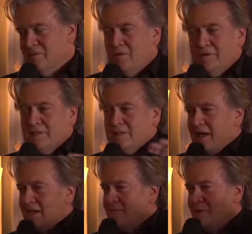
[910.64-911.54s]
All these
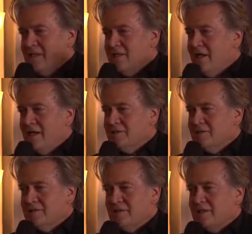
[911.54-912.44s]
high and mighty guys
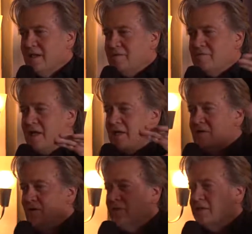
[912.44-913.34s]
in Silicon Valley
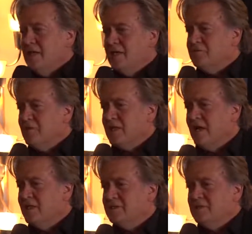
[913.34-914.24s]
and all these hedge fund
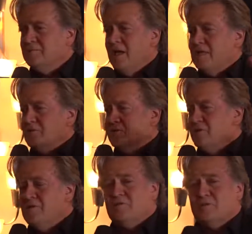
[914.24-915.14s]
guys and these masters of
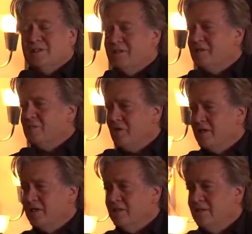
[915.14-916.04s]
the universe, not their
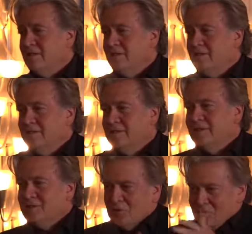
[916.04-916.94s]
money.
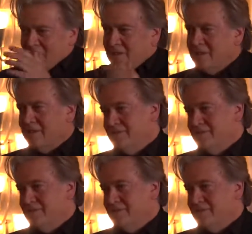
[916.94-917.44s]
It's your money.